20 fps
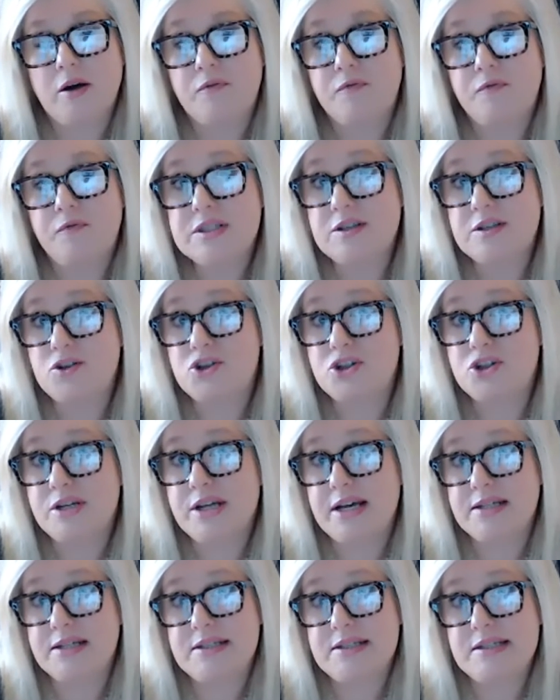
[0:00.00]
physician
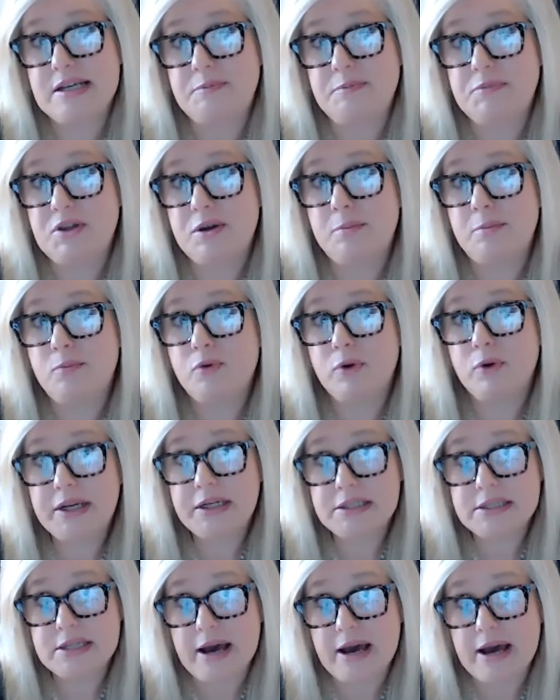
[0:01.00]
has deemed them
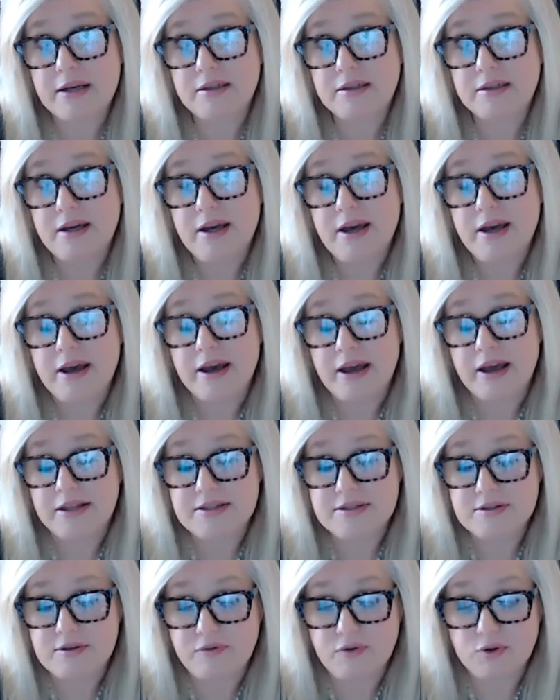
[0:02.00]
brain dead. And
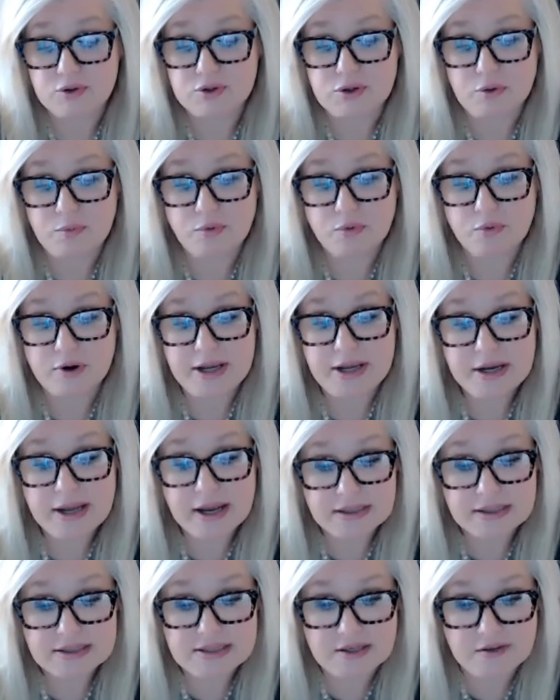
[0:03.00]
so if there's no brain
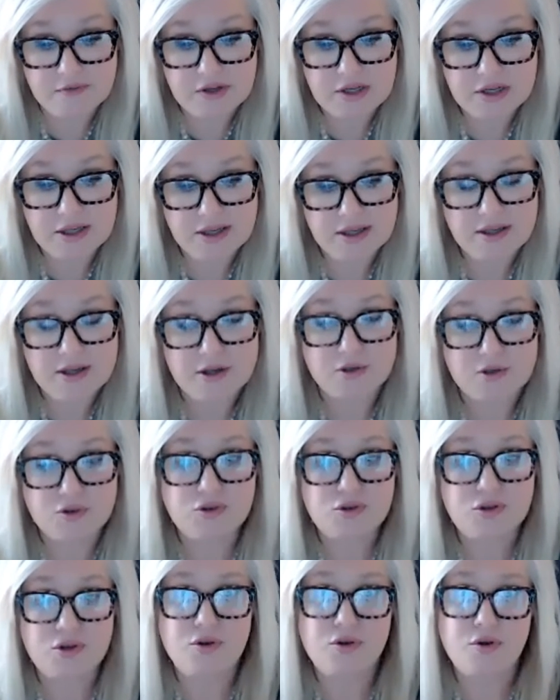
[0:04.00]
activity,
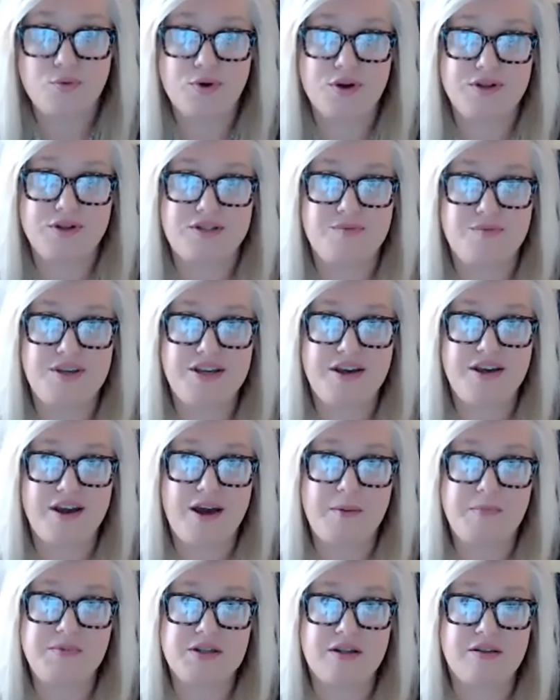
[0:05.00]
do you want to be
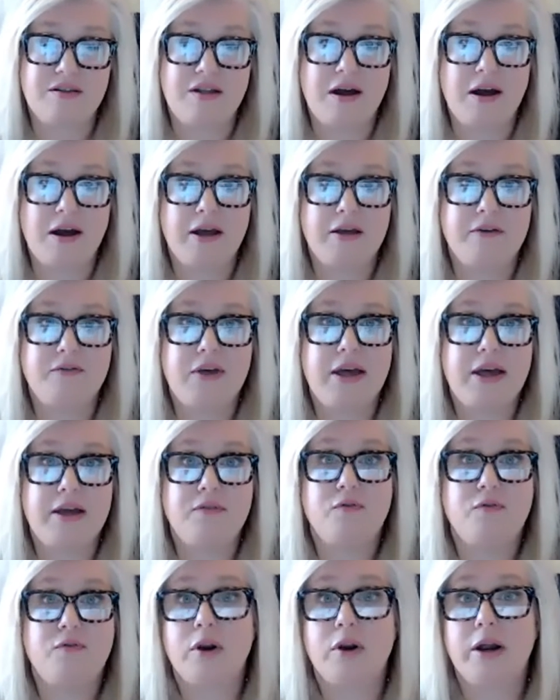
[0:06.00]
kept alive,
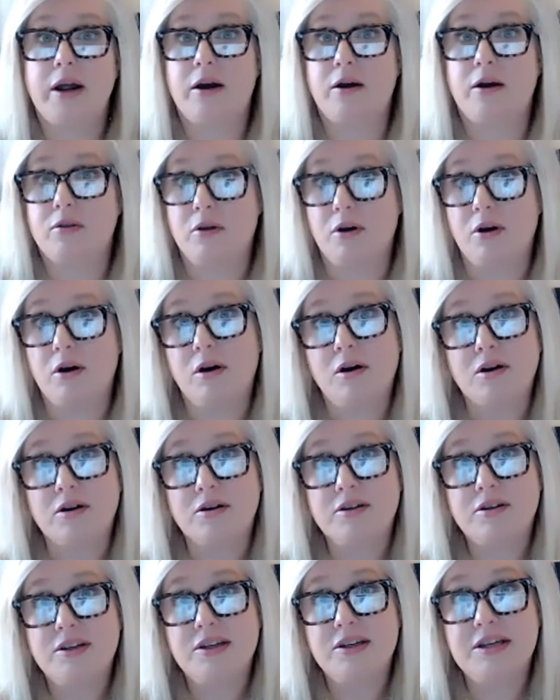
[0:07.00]
and for how
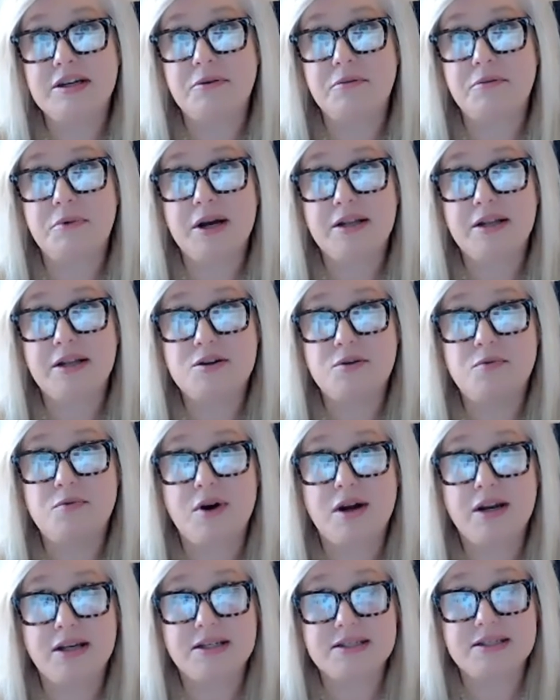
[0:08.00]
long? To
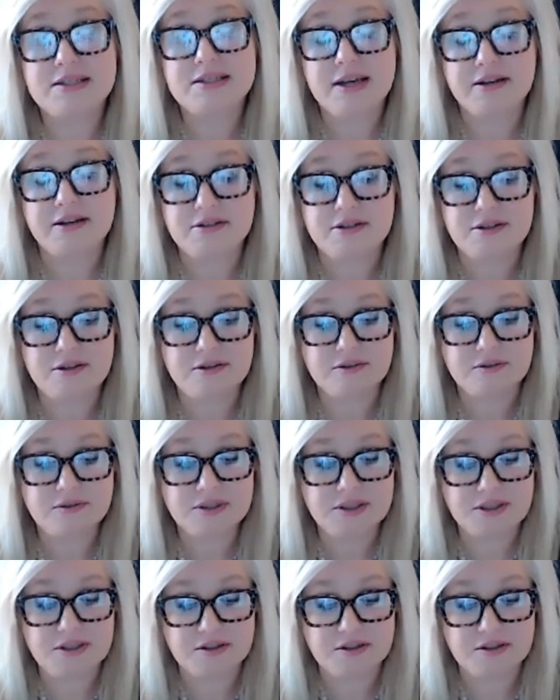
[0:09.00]
what extent do you,